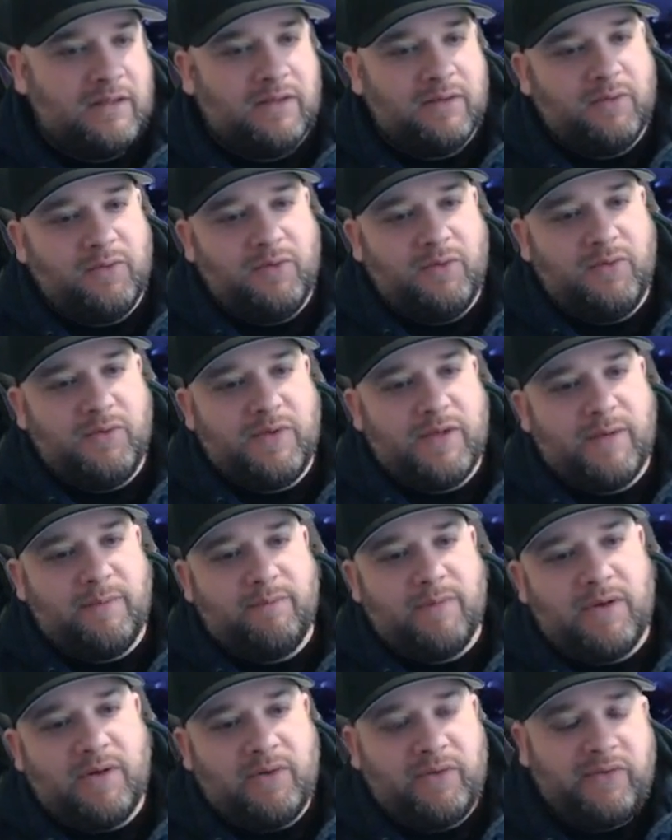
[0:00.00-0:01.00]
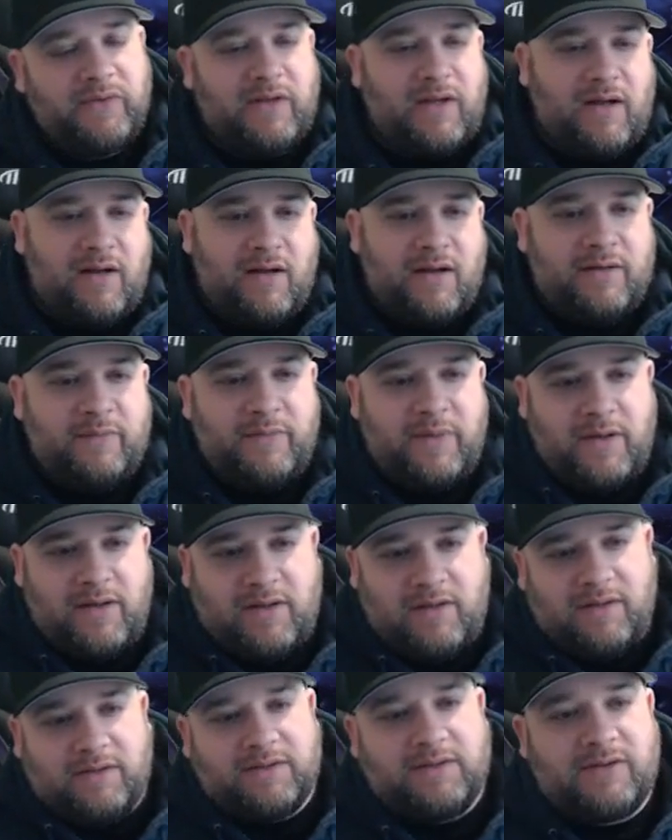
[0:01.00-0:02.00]
Ooh, the most
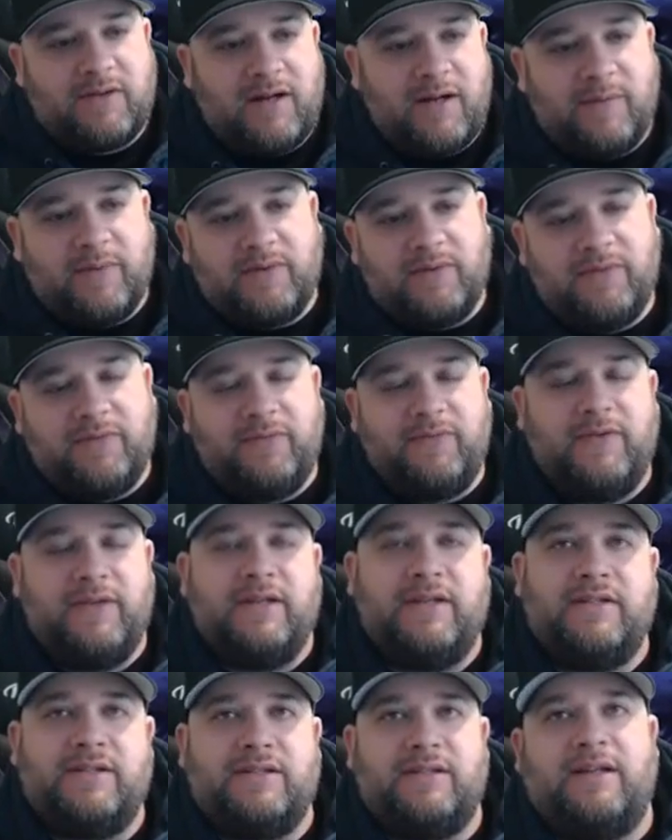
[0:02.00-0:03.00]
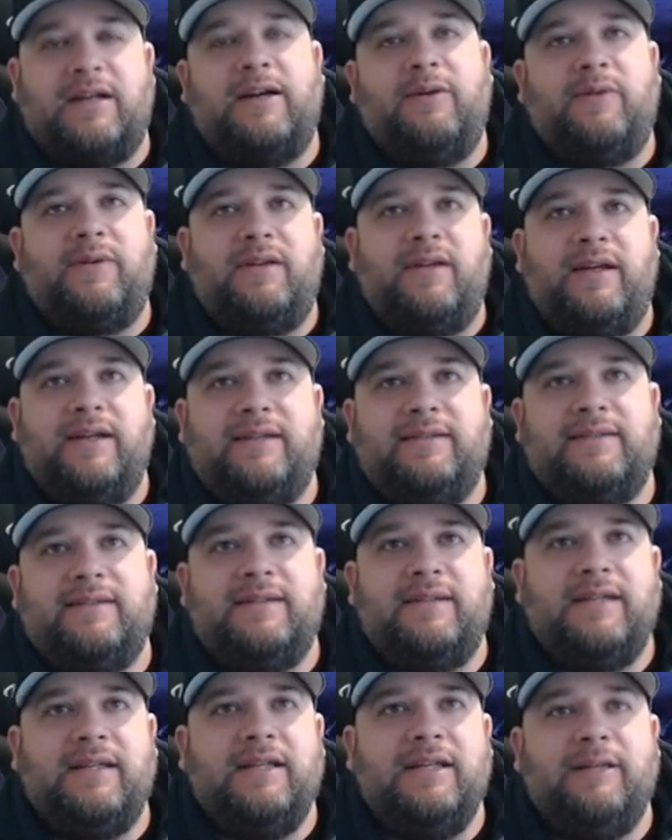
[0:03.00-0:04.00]
oddball tropical fish I would like to
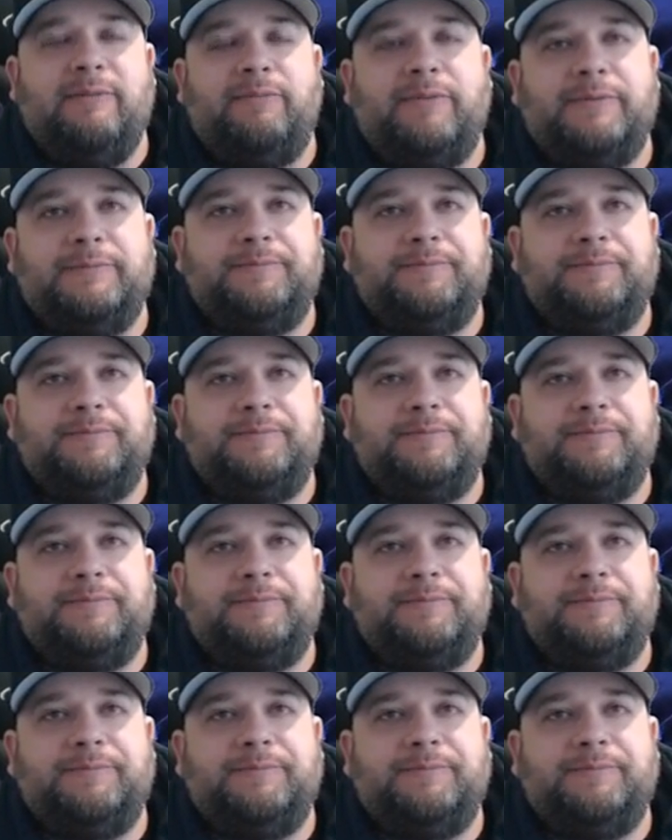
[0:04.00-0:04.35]
keep.